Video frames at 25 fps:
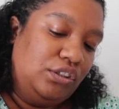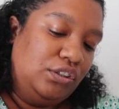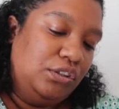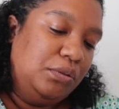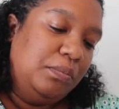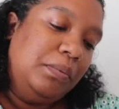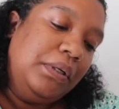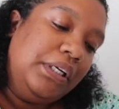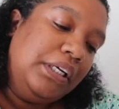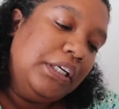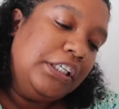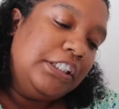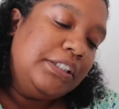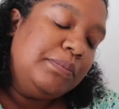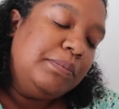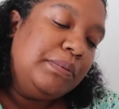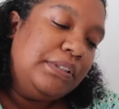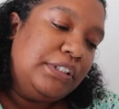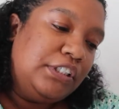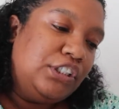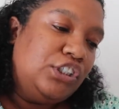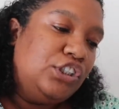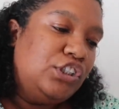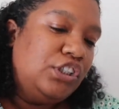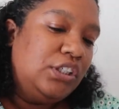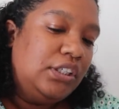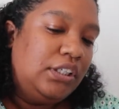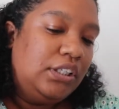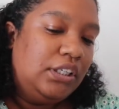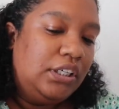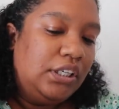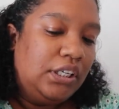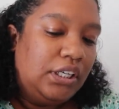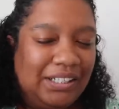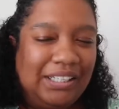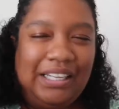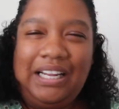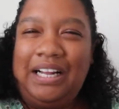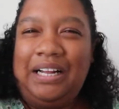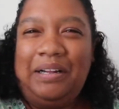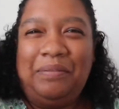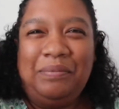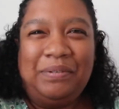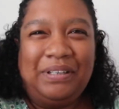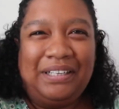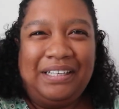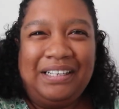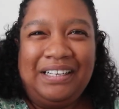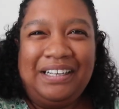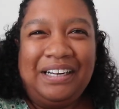to be in this position. Yeah,
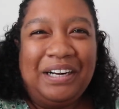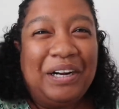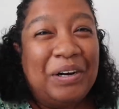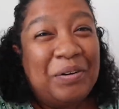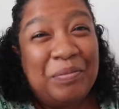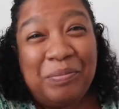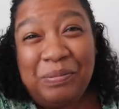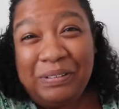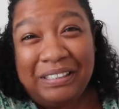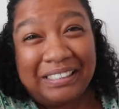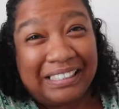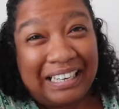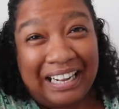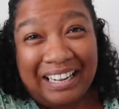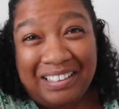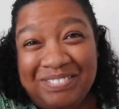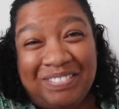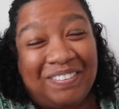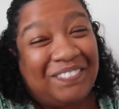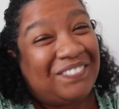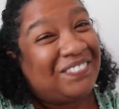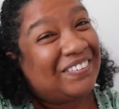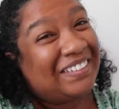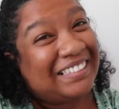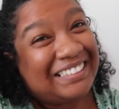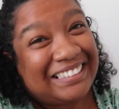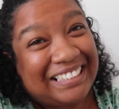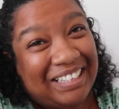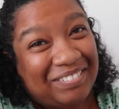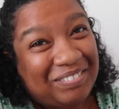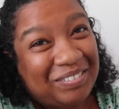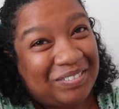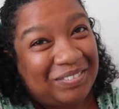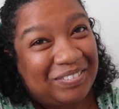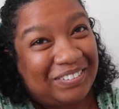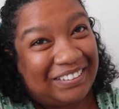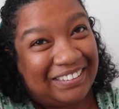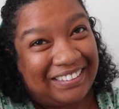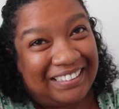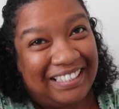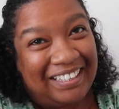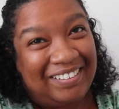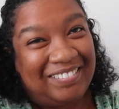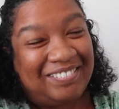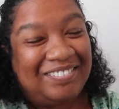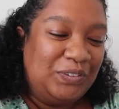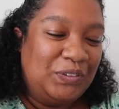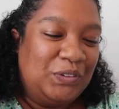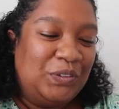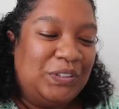I'm gonna open it up. My first time opening it
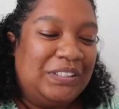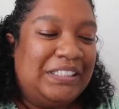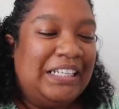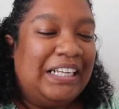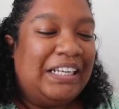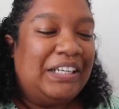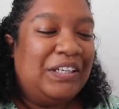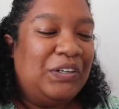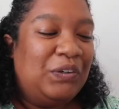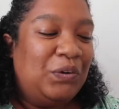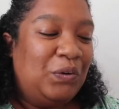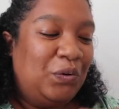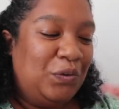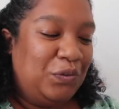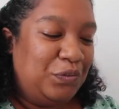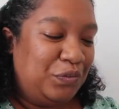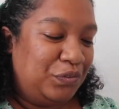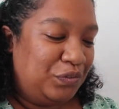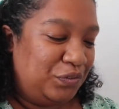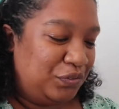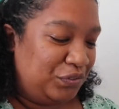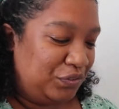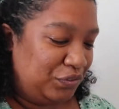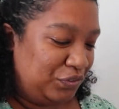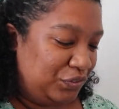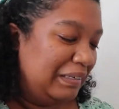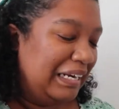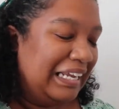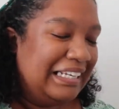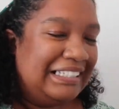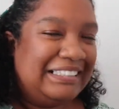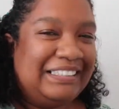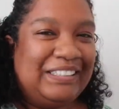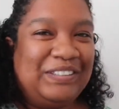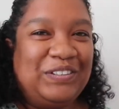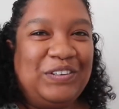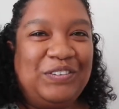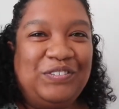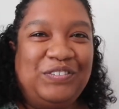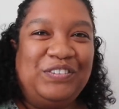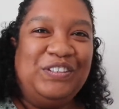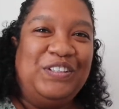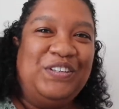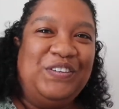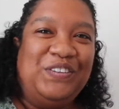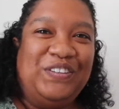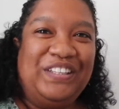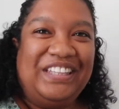up or taking off plastic of a new